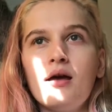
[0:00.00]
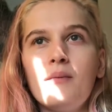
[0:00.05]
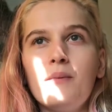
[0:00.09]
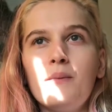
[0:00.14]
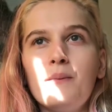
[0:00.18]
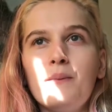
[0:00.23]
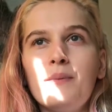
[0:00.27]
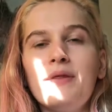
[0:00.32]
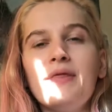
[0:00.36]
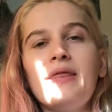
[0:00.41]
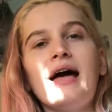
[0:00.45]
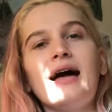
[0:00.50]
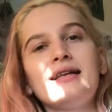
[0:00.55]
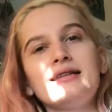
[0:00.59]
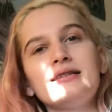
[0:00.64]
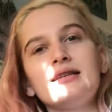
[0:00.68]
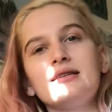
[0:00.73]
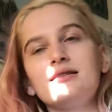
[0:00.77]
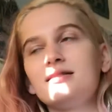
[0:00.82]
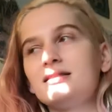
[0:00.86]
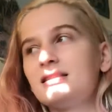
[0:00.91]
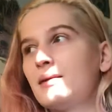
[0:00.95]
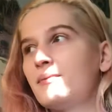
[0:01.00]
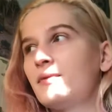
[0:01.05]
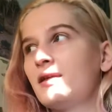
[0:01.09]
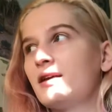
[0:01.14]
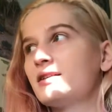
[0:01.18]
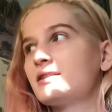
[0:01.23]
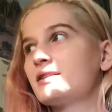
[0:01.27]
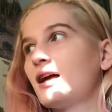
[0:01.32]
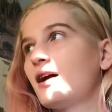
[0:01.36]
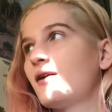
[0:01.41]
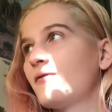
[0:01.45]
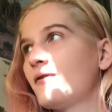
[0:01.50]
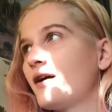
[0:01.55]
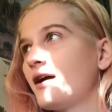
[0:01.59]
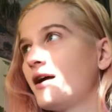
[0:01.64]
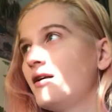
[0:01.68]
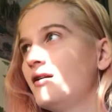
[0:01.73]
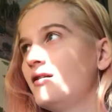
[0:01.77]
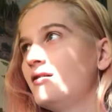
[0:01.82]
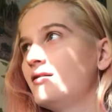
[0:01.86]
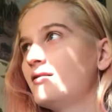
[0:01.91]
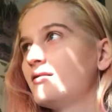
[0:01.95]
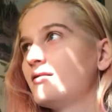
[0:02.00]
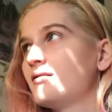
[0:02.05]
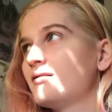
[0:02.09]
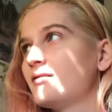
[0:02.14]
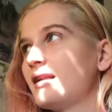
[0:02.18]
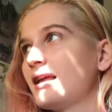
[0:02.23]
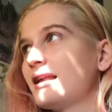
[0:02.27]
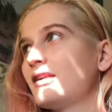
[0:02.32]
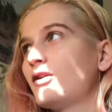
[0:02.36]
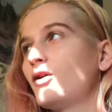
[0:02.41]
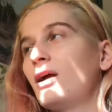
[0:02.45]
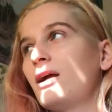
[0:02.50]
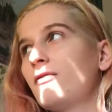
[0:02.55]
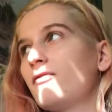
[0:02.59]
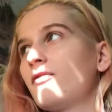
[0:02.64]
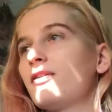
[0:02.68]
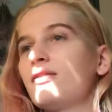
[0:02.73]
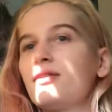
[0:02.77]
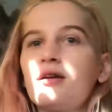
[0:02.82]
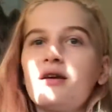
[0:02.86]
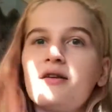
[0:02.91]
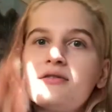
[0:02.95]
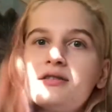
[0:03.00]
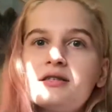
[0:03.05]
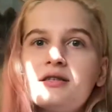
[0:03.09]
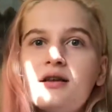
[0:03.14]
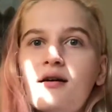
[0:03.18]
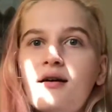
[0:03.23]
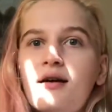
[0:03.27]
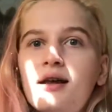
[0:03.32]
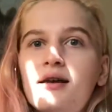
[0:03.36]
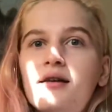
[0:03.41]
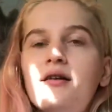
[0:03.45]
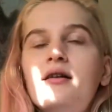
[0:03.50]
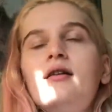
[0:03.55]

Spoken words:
But that said, some things are fine. Like, not everything has died.